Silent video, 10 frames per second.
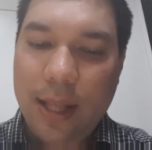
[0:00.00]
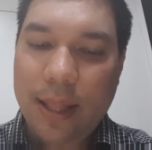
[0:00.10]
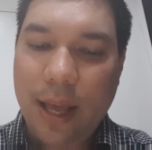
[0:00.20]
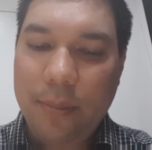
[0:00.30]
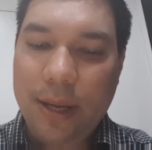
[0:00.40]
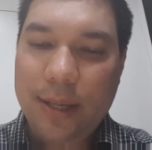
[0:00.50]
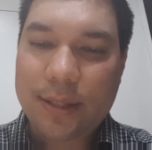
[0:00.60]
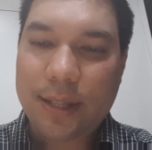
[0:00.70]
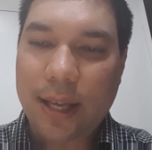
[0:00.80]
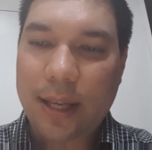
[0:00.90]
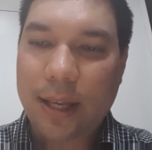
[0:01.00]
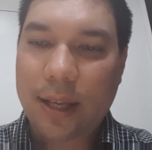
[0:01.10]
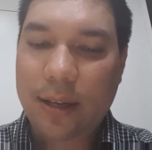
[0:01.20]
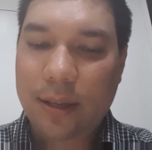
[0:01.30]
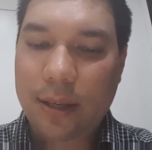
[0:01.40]
that means that
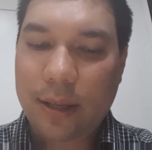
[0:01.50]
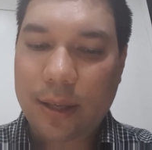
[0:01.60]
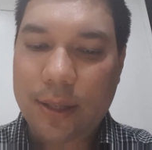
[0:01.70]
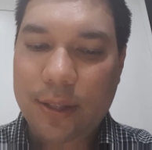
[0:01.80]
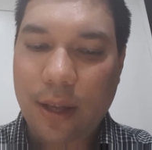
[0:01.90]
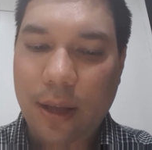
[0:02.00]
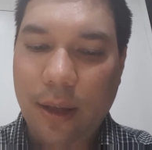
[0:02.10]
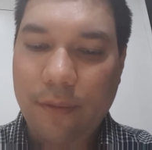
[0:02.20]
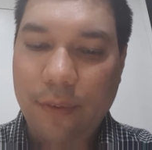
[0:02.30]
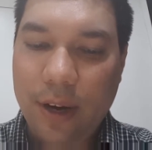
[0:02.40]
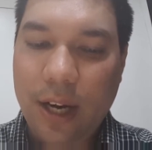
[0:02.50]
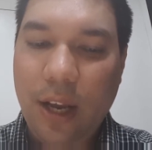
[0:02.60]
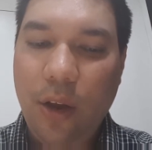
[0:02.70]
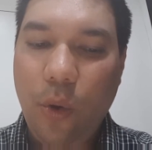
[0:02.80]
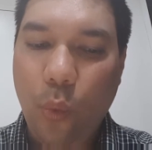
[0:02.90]
it is a
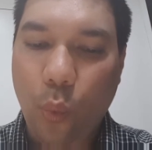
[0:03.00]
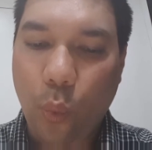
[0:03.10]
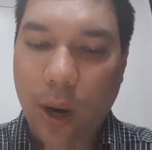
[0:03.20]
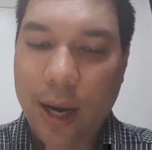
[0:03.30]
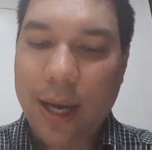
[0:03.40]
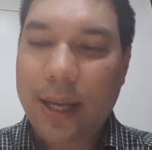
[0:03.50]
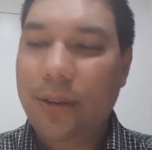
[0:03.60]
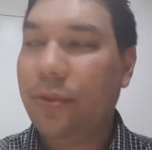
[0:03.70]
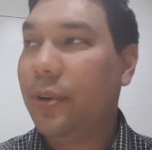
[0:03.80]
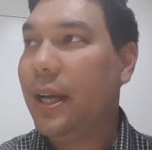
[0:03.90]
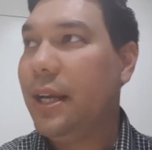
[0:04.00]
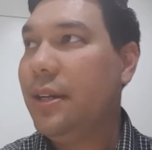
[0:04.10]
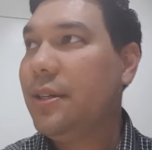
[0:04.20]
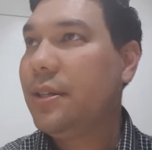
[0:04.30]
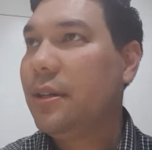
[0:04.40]
very wide
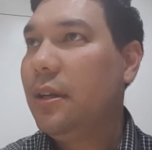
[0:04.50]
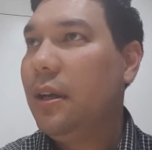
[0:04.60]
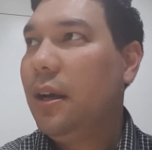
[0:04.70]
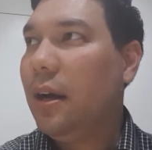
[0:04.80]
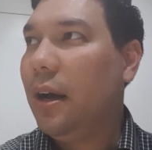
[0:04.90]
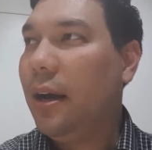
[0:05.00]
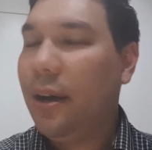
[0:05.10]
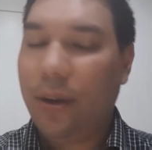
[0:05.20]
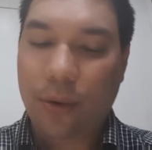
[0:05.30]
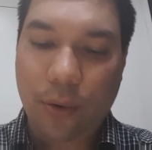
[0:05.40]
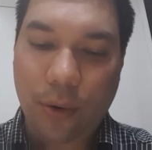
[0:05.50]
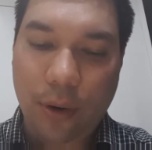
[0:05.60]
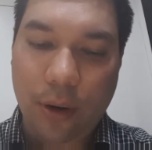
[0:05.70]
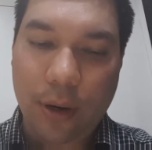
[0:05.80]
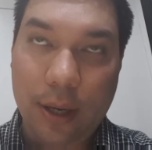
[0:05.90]
range,
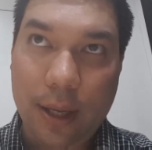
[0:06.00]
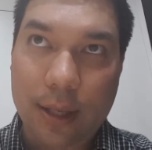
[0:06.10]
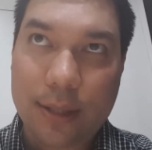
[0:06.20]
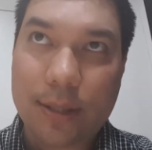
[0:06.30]
or it